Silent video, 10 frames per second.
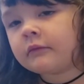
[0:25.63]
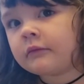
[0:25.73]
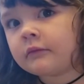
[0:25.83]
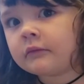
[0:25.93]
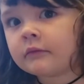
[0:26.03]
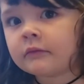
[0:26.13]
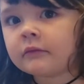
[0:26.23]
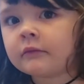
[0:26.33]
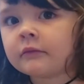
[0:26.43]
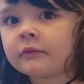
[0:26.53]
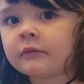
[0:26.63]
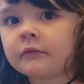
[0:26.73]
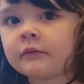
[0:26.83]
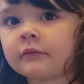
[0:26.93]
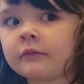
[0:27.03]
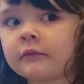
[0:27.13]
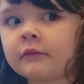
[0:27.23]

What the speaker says: (no one is talking)